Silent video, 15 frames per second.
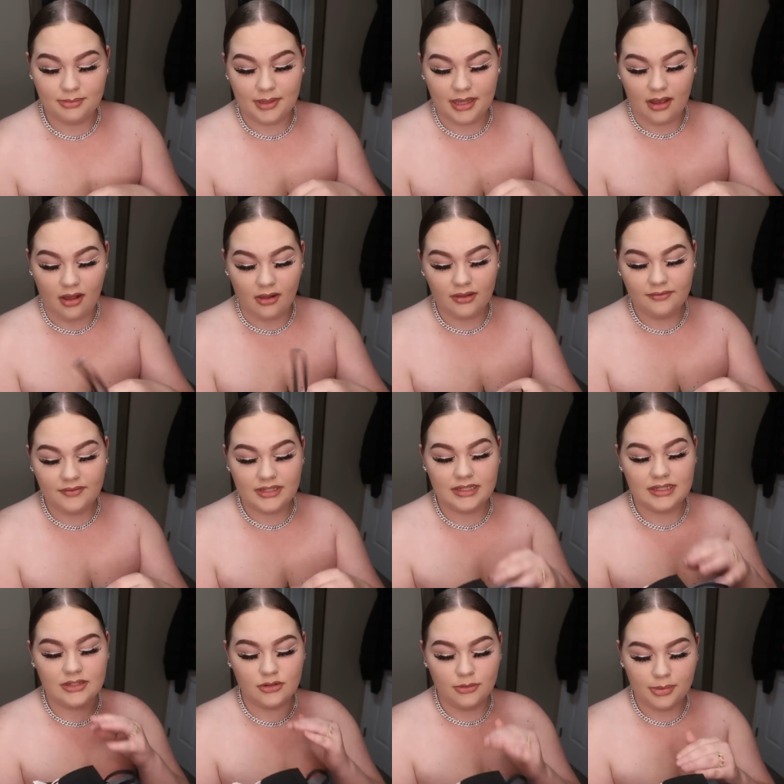but all of
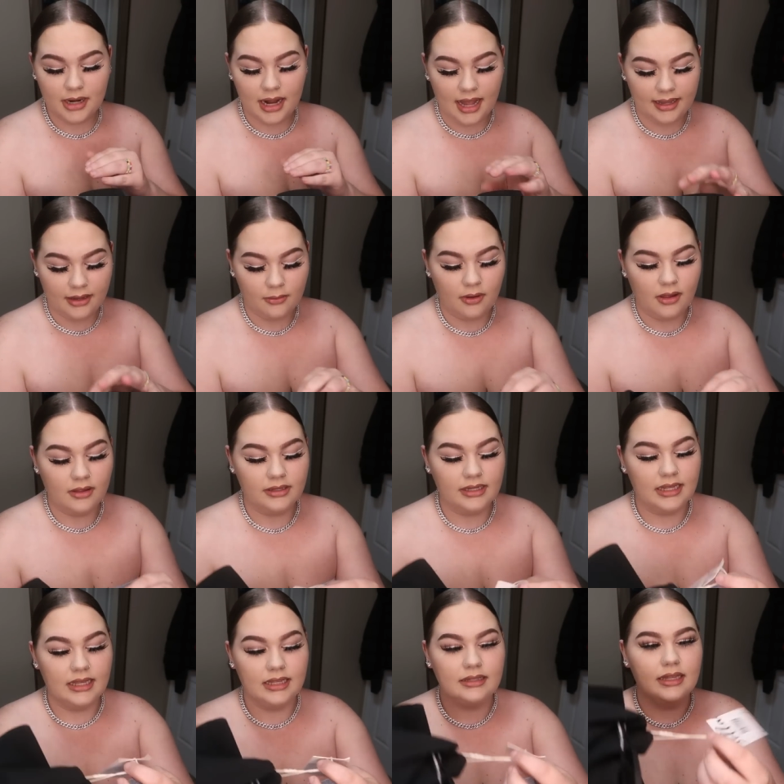it's super high
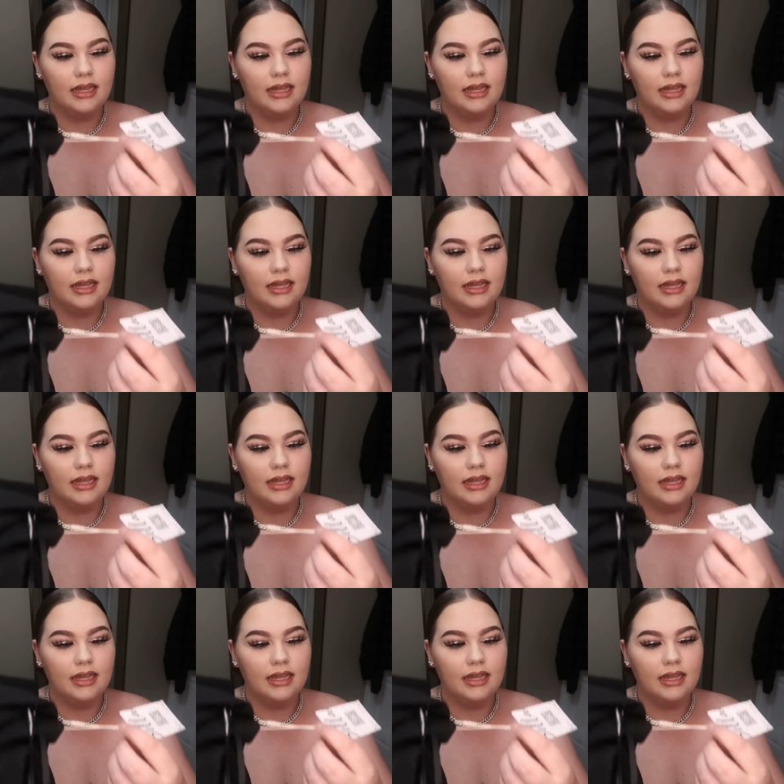quality.